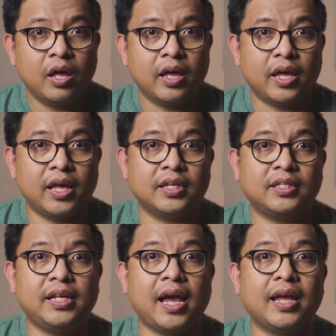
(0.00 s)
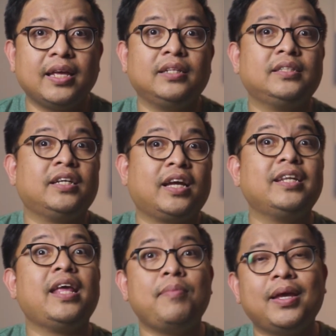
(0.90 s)
is the IELTS
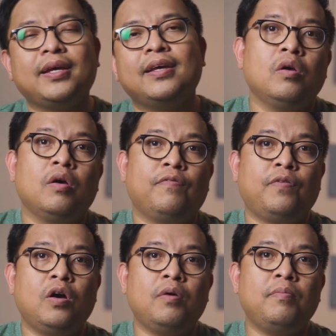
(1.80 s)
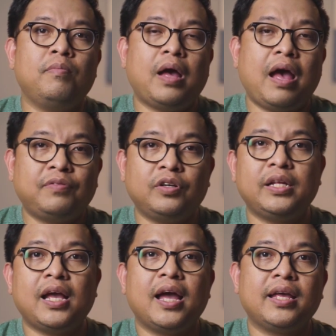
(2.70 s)
academic. From after
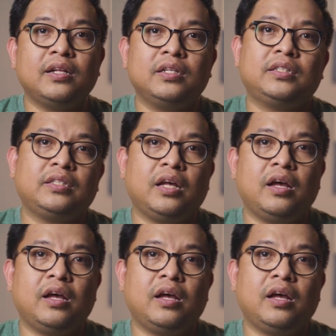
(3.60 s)
the IELTS,